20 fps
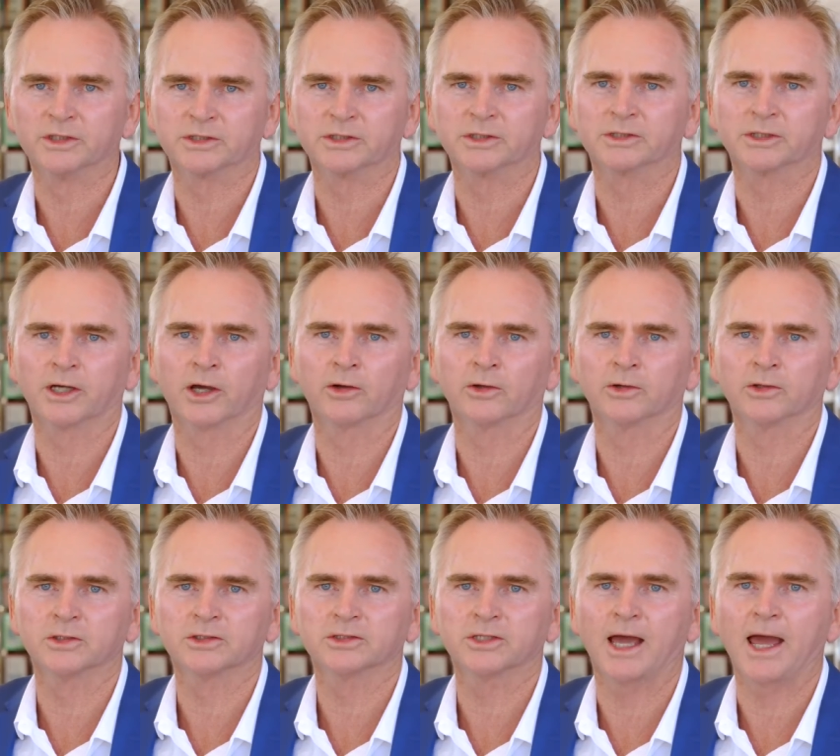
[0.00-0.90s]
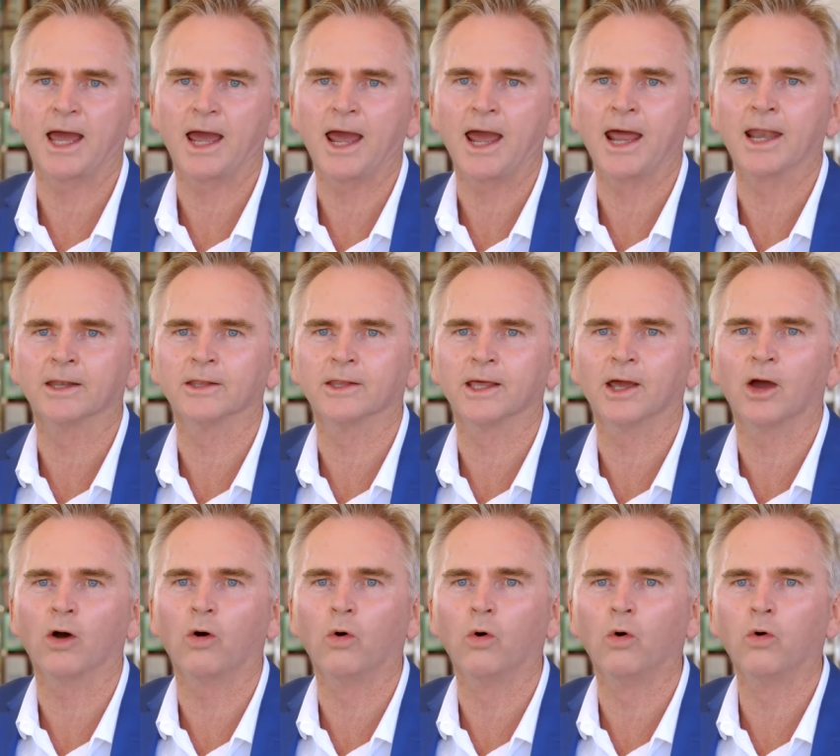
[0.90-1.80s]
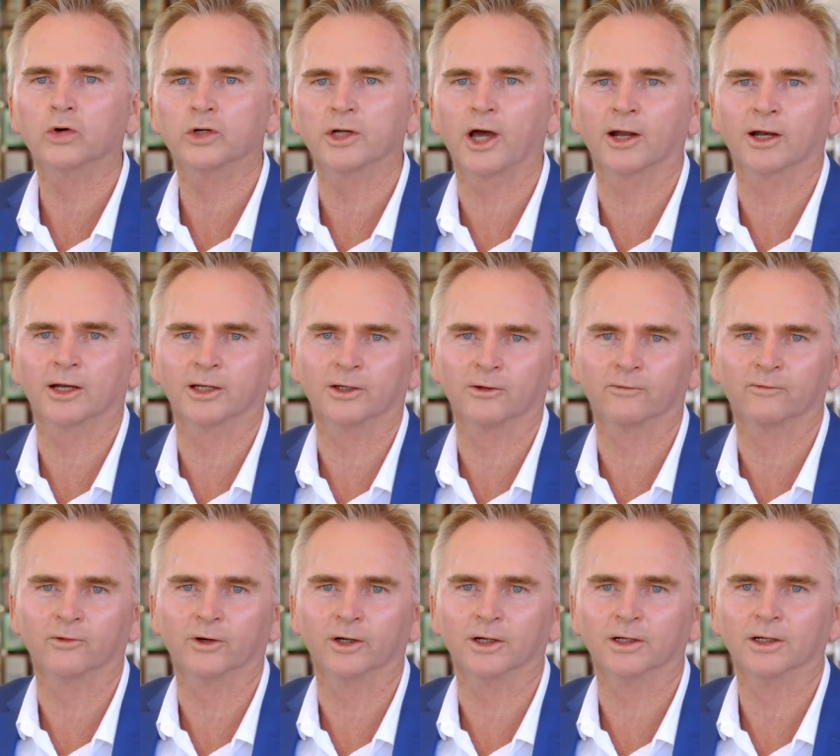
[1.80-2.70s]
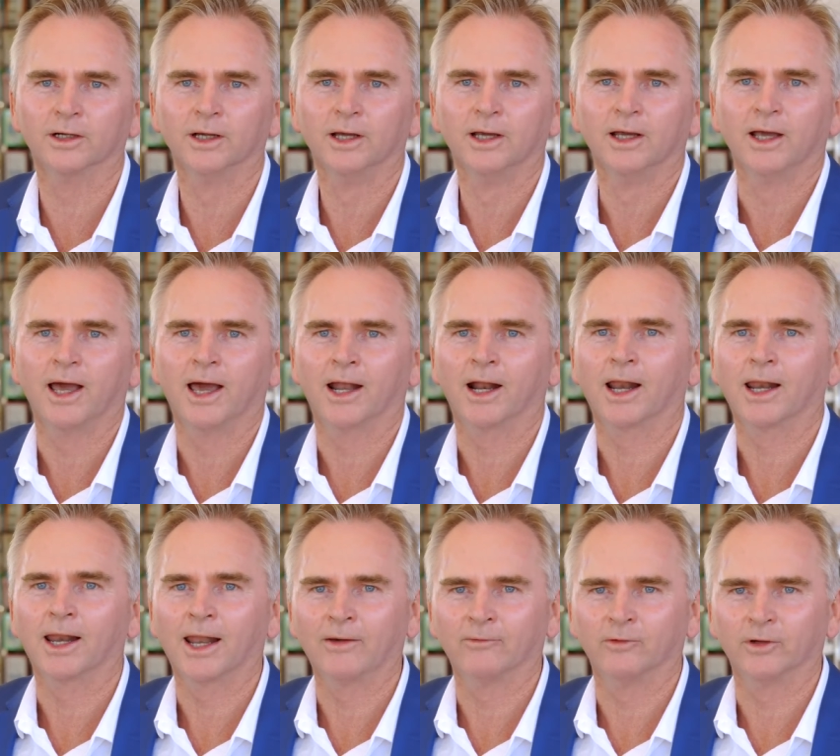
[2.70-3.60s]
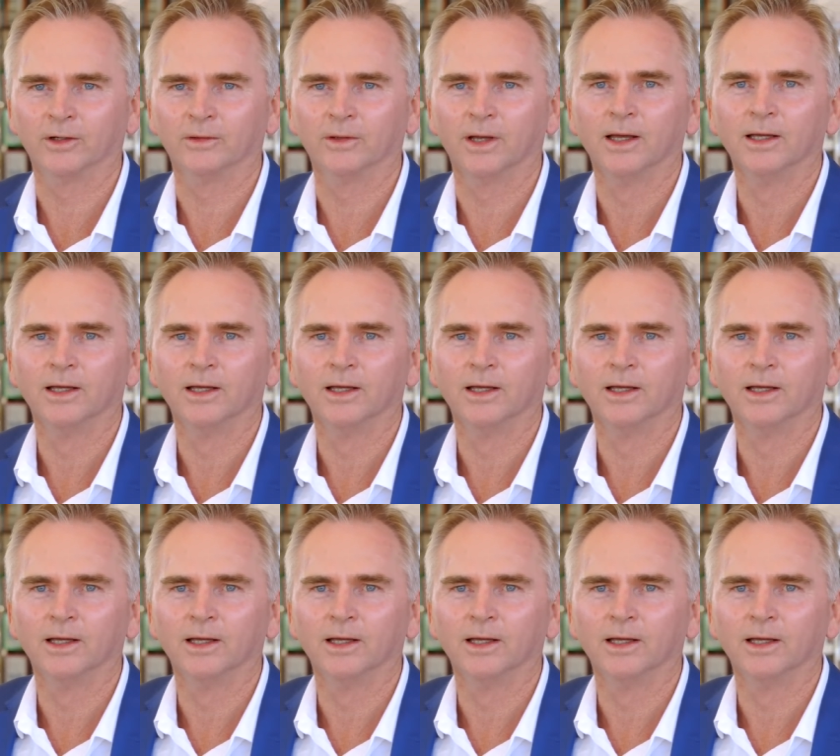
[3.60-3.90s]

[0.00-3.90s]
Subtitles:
business owners and they're all totally different, and I love it.